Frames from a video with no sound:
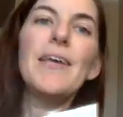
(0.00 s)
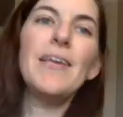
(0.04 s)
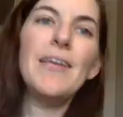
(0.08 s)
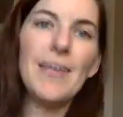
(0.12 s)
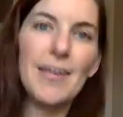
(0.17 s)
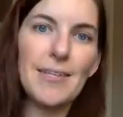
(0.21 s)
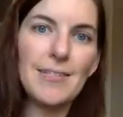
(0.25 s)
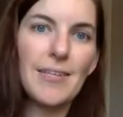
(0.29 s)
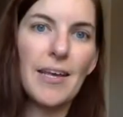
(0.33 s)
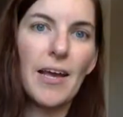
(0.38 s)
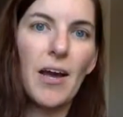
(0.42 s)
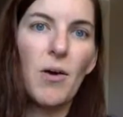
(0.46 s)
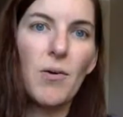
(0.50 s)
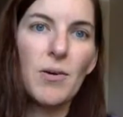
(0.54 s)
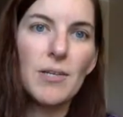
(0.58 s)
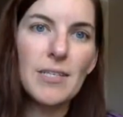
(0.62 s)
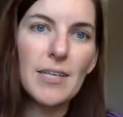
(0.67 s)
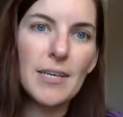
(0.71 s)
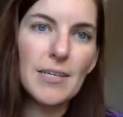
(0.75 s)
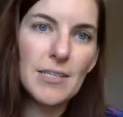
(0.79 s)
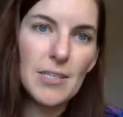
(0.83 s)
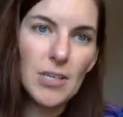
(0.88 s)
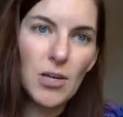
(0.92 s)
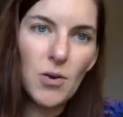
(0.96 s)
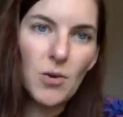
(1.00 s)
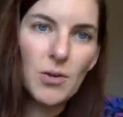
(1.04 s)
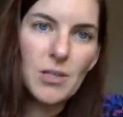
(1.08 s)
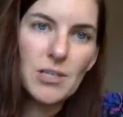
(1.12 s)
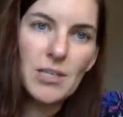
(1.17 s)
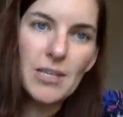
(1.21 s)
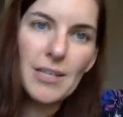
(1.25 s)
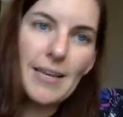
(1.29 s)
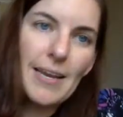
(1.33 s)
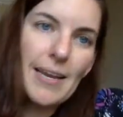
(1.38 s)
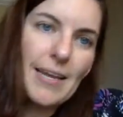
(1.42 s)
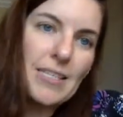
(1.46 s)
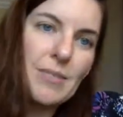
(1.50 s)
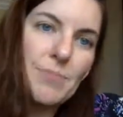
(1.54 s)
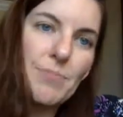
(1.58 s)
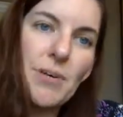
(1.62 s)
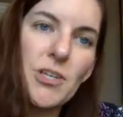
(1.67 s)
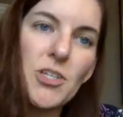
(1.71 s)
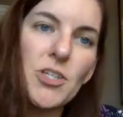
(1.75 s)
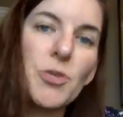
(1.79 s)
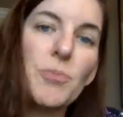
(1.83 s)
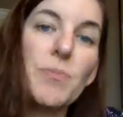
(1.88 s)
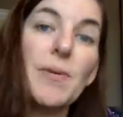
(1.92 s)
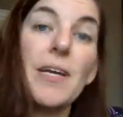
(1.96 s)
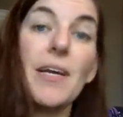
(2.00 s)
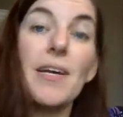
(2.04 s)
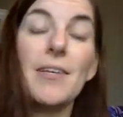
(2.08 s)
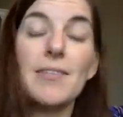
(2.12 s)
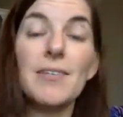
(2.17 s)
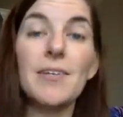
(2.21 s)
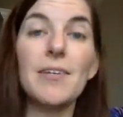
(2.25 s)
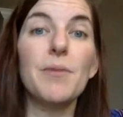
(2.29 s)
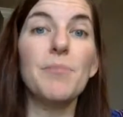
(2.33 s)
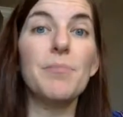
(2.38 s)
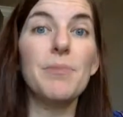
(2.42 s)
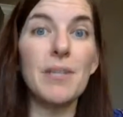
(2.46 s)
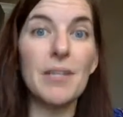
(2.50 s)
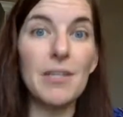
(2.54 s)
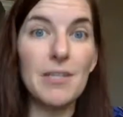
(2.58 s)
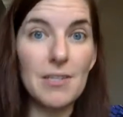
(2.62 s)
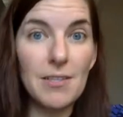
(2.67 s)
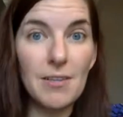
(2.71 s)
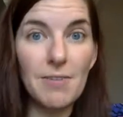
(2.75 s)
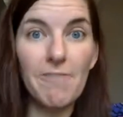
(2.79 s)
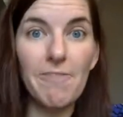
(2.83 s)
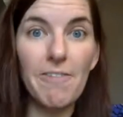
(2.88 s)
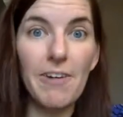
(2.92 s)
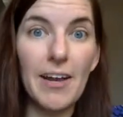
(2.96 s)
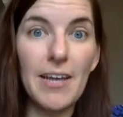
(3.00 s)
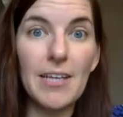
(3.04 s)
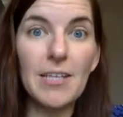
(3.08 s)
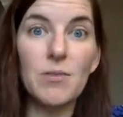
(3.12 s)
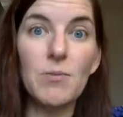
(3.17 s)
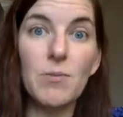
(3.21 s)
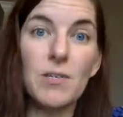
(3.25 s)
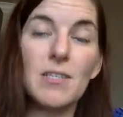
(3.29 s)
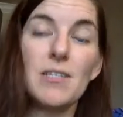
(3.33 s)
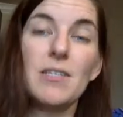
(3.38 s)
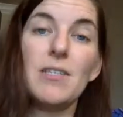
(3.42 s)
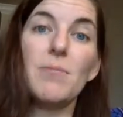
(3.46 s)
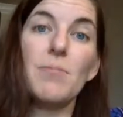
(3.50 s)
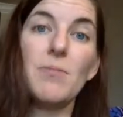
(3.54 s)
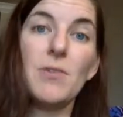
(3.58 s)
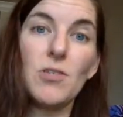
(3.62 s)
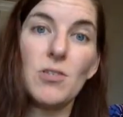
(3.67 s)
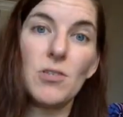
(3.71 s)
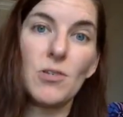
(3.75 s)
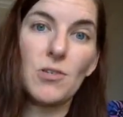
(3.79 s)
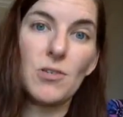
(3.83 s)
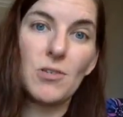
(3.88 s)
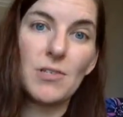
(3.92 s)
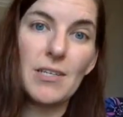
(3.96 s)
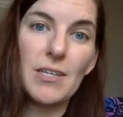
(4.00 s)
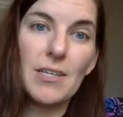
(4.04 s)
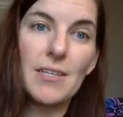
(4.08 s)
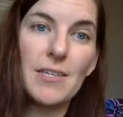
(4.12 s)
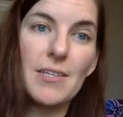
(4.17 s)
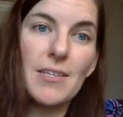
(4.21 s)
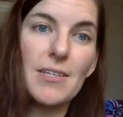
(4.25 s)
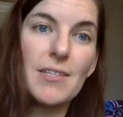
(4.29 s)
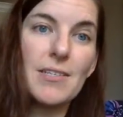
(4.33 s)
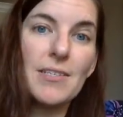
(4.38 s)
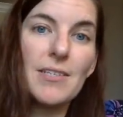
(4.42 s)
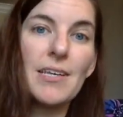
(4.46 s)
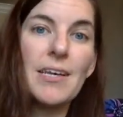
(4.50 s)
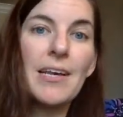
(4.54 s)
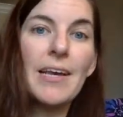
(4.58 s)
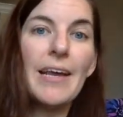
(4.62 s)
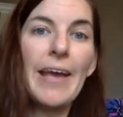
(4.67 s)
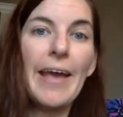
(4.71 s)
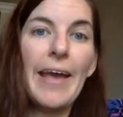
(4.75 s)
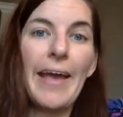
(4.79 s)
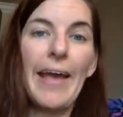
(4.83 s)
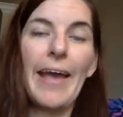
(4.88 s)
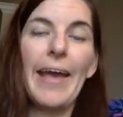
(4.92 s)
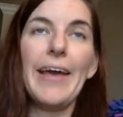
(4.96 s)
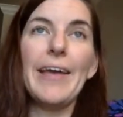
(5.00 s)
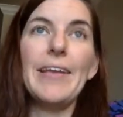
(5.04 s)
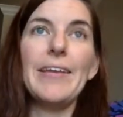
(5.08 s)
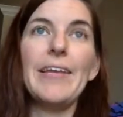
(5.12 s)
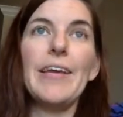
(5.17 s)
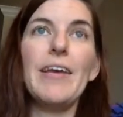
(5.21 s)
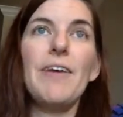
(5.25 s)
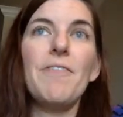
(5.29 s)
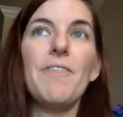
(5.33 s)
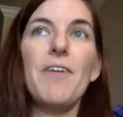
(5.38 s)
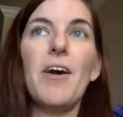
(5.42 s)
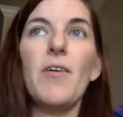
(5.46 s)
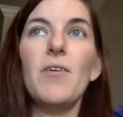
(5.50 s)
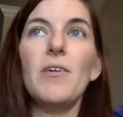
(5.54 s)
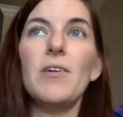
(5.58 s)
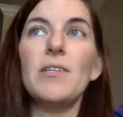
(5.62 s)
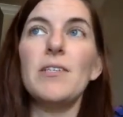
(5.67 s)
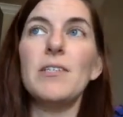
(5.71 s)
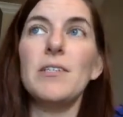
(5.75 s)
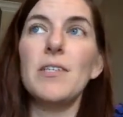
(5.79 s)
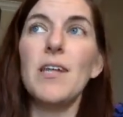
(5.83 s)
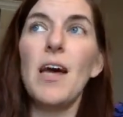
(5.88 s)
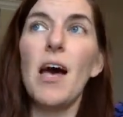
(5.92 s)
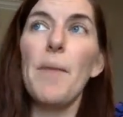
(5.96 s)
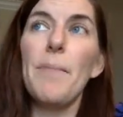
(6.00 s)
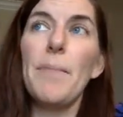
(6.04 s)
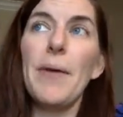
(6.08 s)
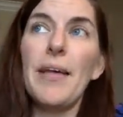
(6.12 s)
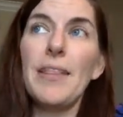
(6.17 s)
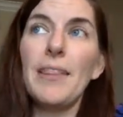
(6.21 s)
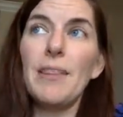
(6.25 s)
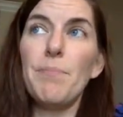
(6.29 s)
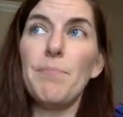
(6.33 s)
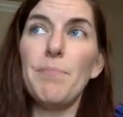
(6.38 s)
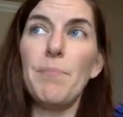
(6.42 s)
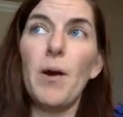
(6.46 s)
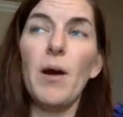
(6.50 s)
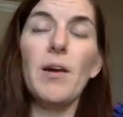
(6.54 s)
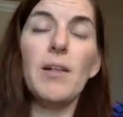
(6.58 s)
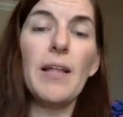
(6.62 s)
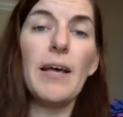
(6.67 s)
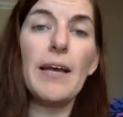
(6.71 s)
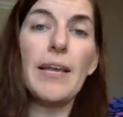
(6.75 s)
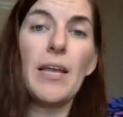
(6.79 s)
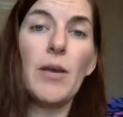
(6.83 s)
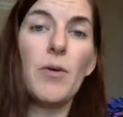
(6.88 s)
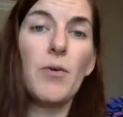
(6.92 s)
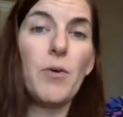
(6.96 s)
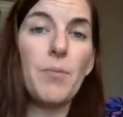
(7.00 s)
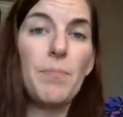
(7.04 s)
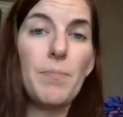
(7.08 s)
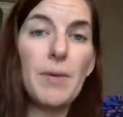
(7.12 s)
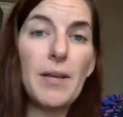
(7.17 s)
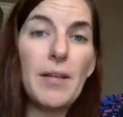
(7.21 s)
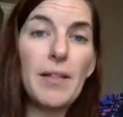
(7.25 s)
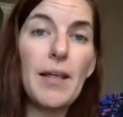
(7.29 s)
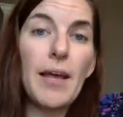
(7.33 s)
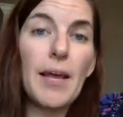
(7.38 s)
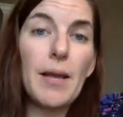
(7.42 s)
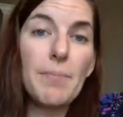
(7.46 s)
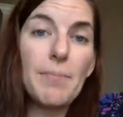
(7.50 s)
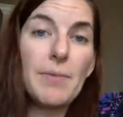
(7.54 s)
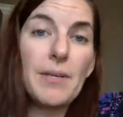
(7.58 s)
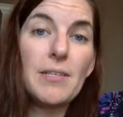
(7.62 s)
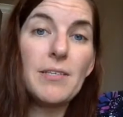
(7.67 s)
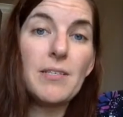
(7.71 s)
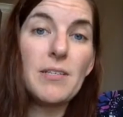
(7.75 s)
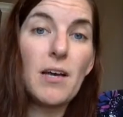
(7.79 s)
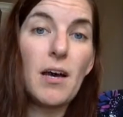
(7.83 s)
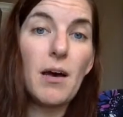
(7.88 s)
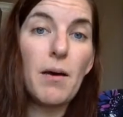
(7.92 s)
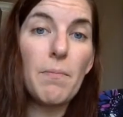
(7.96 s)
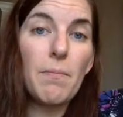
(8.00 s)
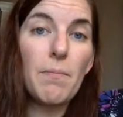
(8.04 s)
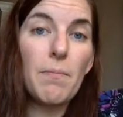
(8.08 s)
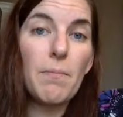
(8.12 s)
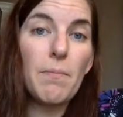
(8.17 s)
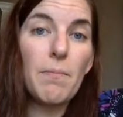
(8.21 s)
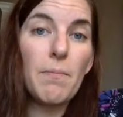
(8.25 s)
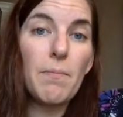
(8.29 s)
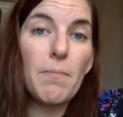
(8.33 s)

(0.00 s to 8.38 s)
Yes, I always like to go on to the next measure because it completes the phrase, which is a musical sentence. And if I were to stop at the bar line, it would be like me stop.